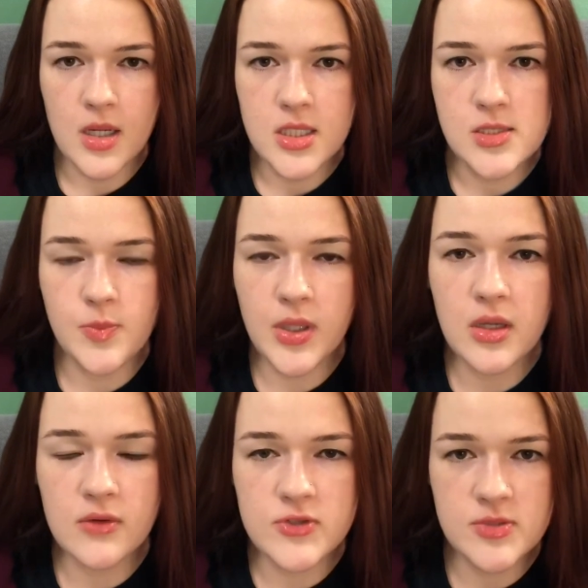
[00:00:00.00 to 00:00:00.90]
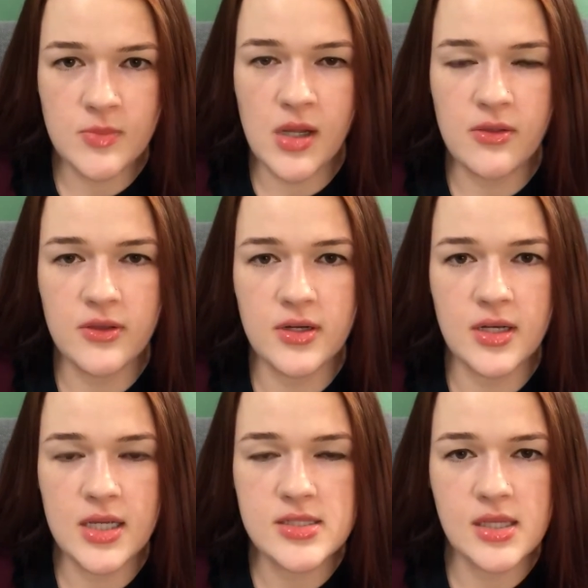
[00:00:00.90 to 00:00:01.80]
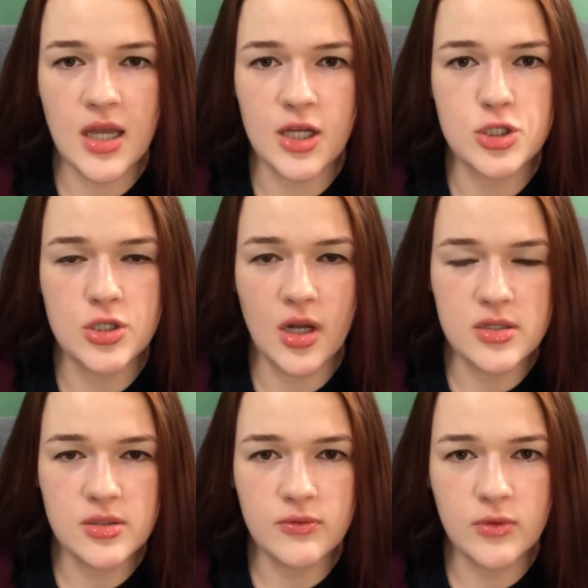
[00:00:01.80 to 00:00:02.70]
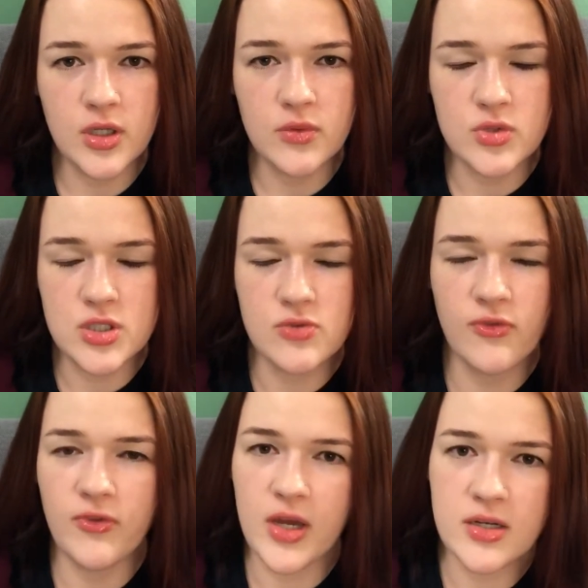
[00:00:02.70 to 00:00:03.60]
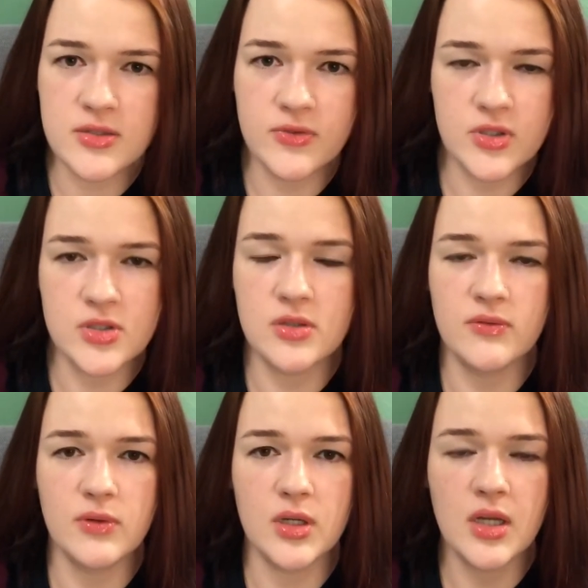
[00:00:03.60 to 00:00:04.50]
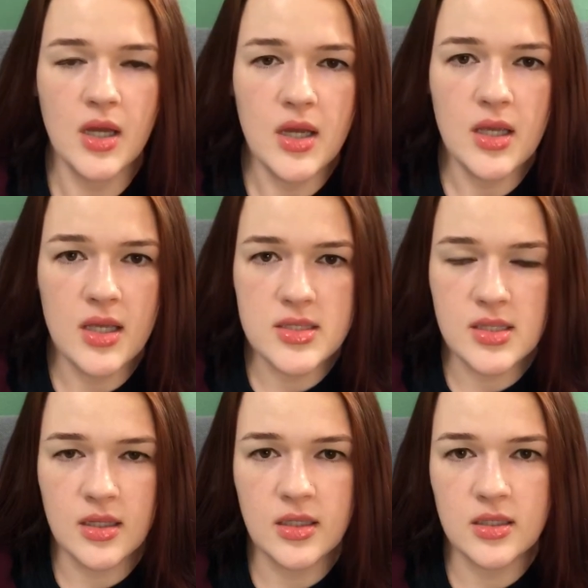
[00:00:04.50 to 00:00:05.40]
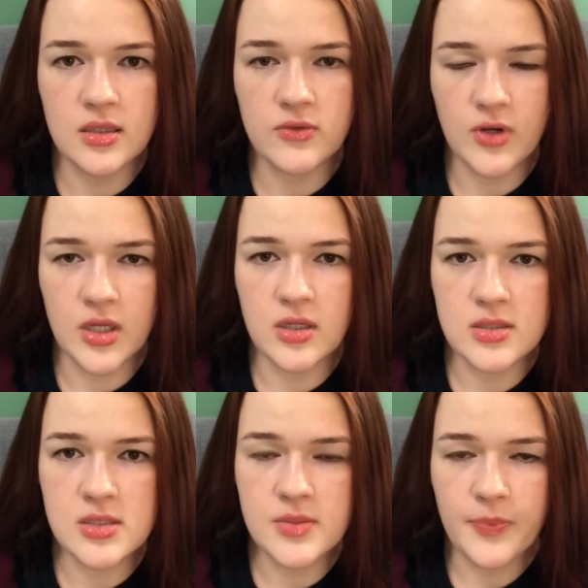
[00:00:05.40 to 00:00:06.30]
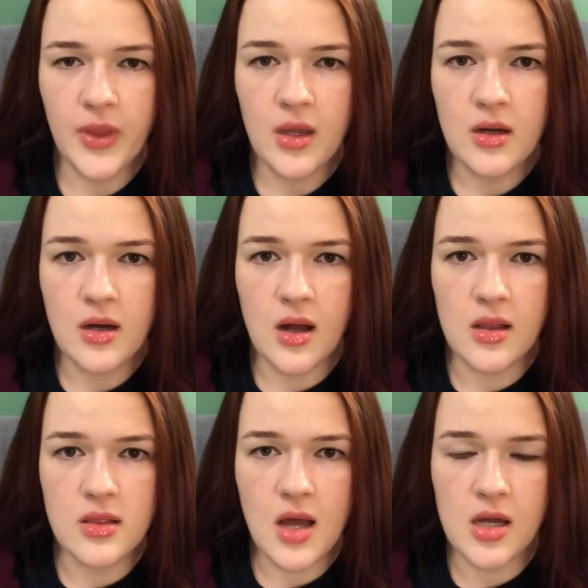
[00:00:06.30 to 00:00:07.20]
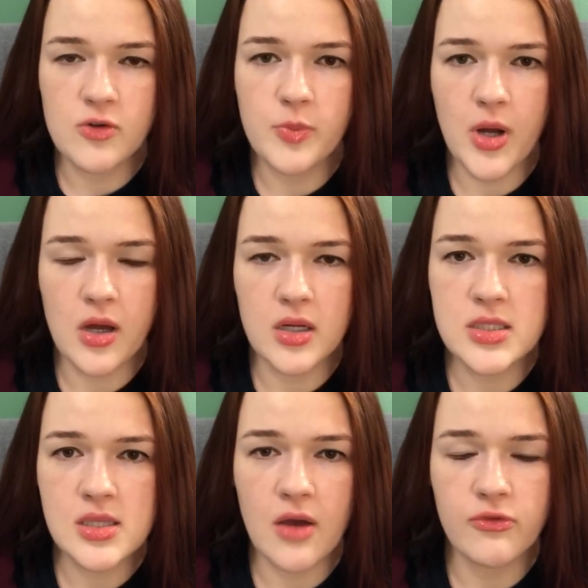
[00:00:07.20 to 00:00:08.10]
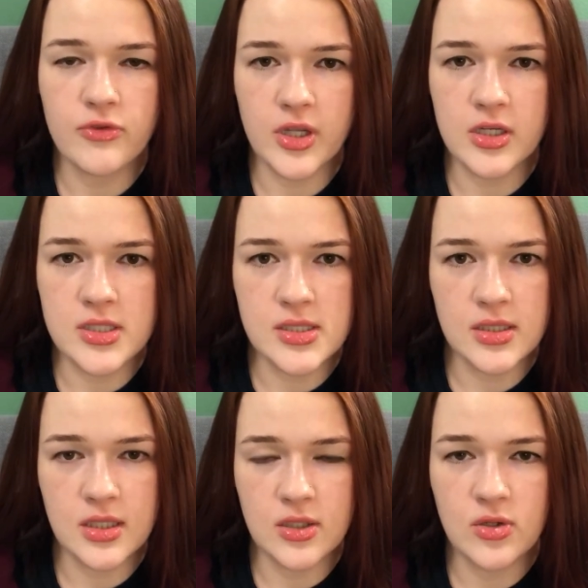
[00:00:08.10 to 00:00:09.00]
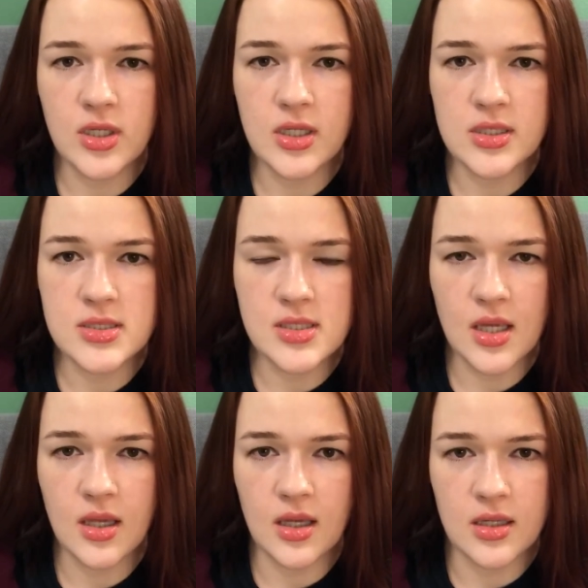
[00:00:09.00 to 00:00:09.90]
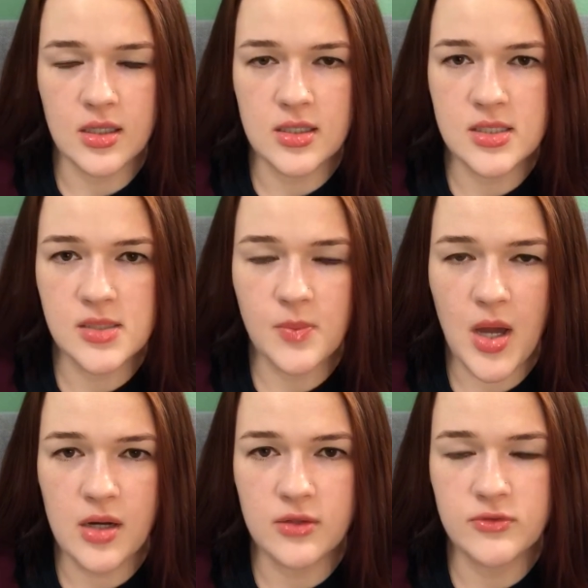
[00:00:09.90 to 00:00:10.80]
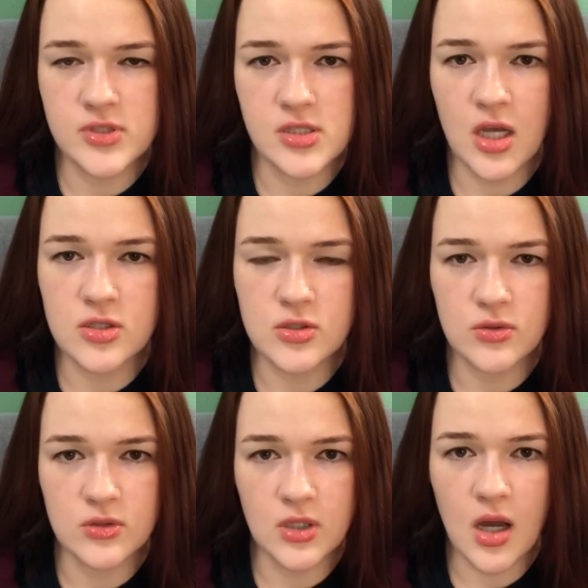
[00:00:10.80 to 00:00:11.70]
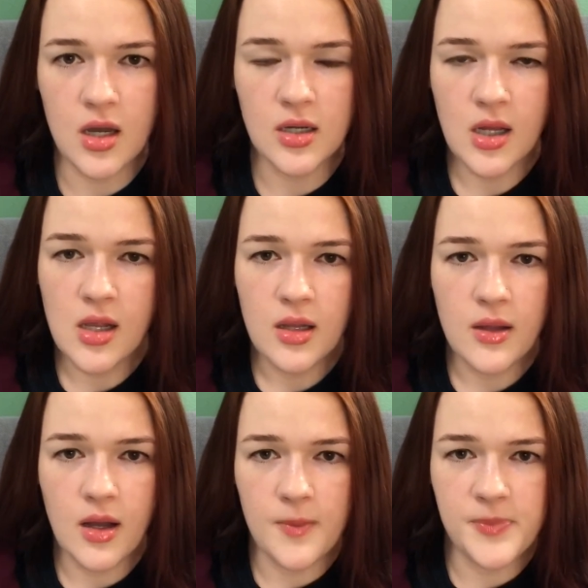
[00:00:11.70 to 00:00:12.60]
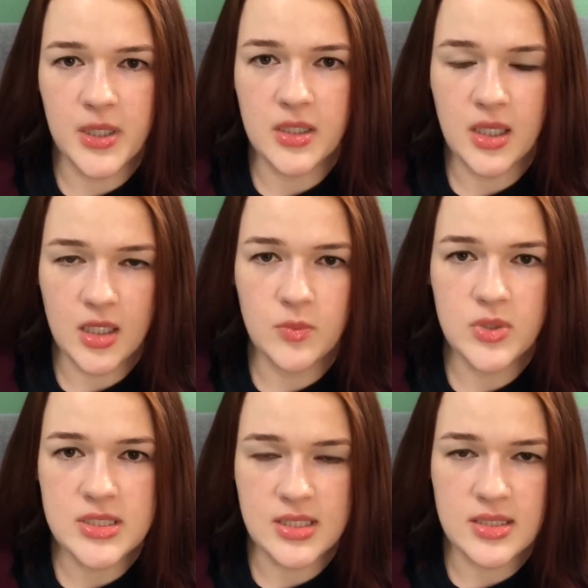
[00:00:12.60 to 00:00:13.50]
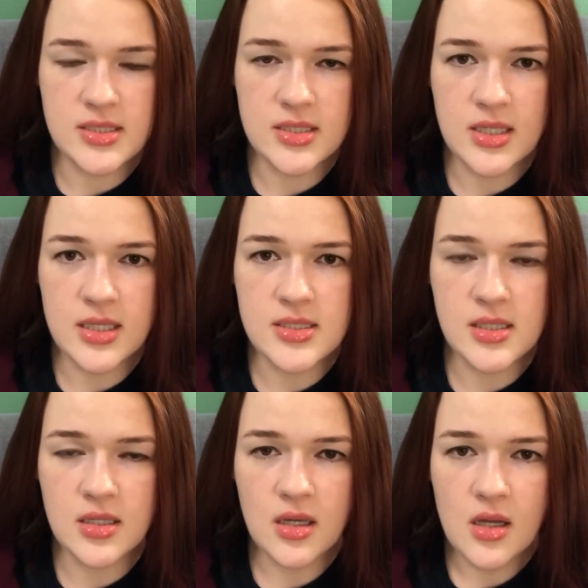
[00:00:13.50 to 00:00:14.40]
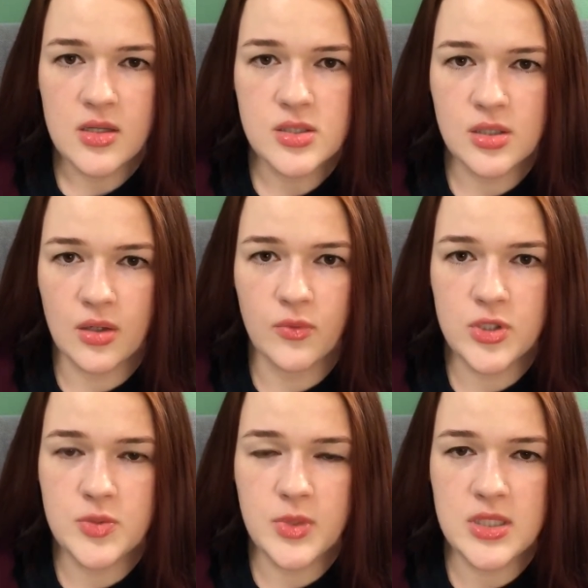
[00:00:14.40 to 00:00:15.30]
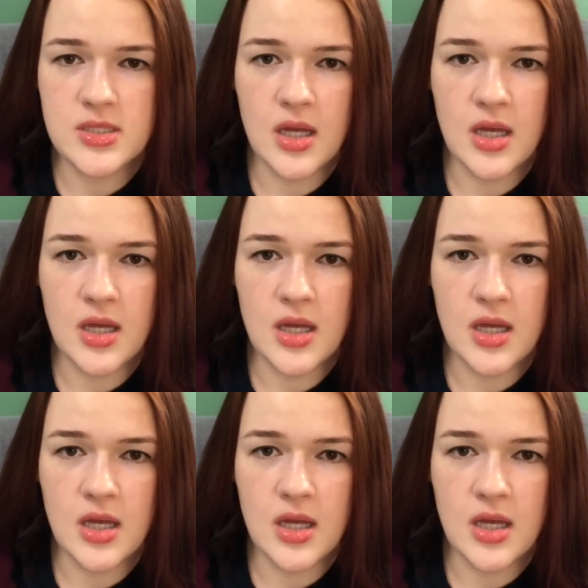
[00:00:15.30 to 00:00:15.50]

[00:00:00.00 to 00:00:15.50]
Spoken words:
Speaking of smell, the next thing I try to avoid, which is very difficult to avoid, is unneeded fragrance. A lot of products have fragrance in the ingredients, and it doesn't matter if it's natural or not. It can be sensitizing, so which means